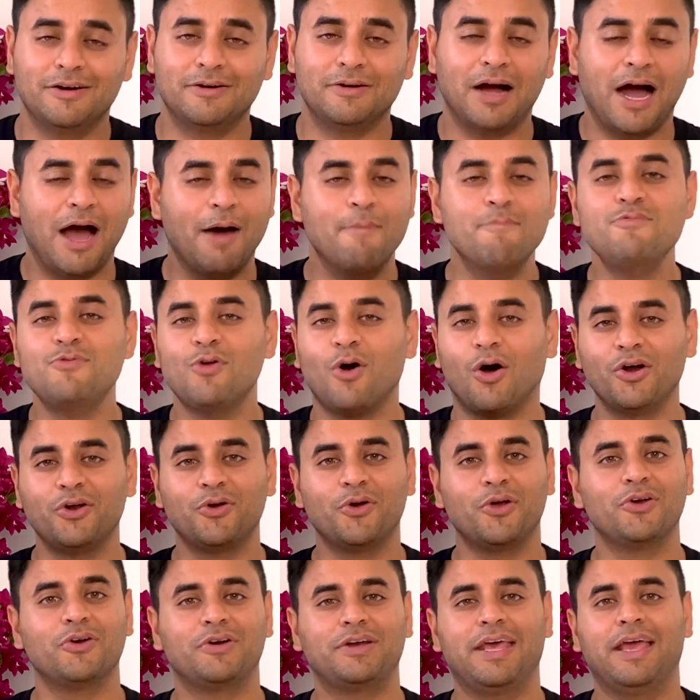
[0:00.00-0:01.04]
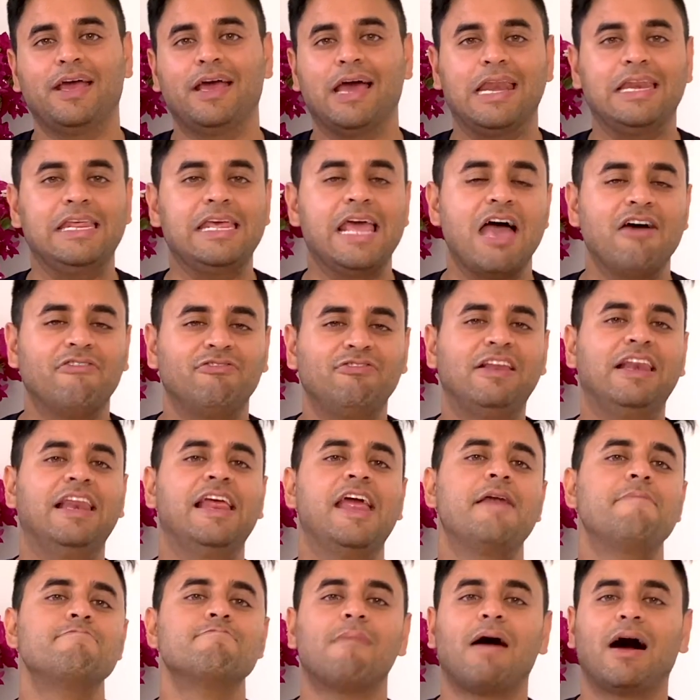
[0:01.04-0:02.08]
I'm not going to take any affiliate
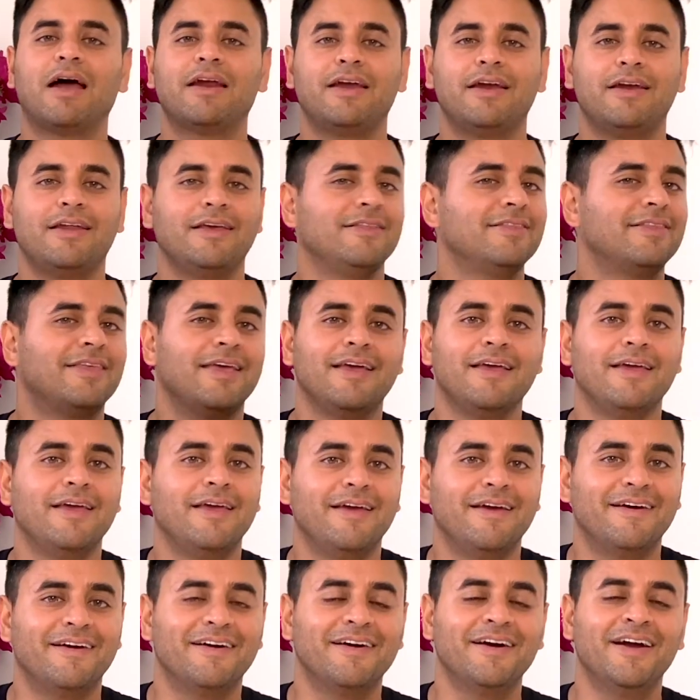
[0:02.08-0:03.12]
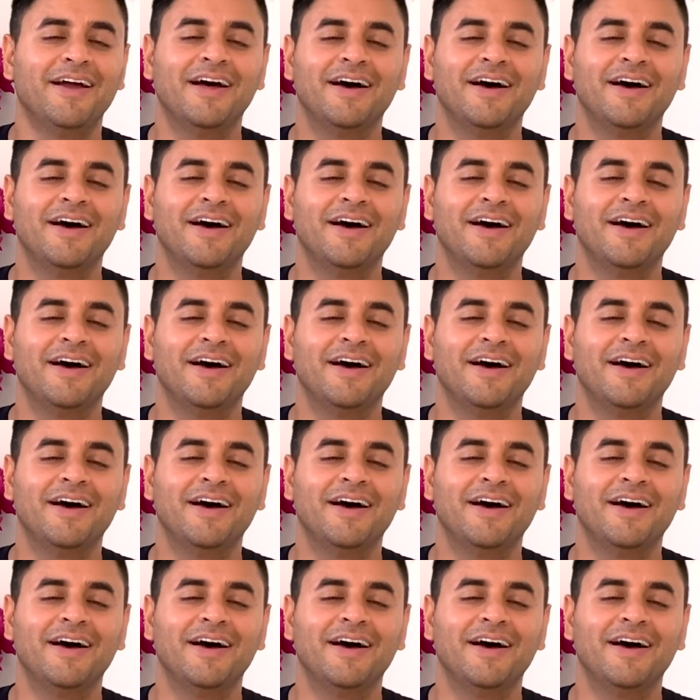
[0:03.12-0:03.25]
marketing thing here.